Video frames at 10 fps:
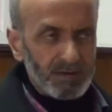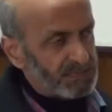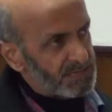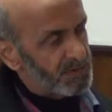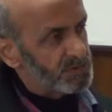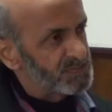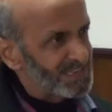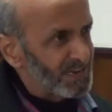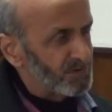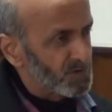I think it was the
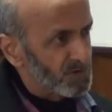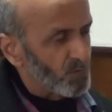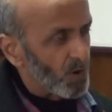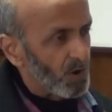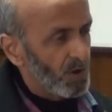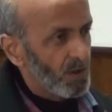Second World War.